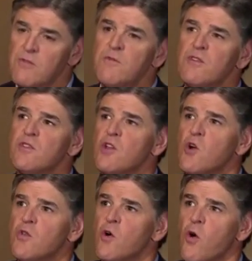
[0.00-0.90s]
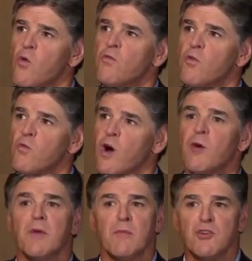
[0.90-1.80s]
Do you feel the
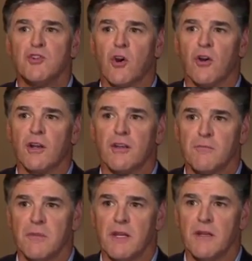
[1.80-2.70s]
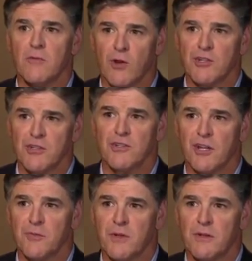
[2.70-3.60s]
overwhelming majority of media rush to
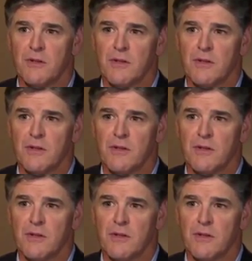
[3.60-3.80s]
judgment?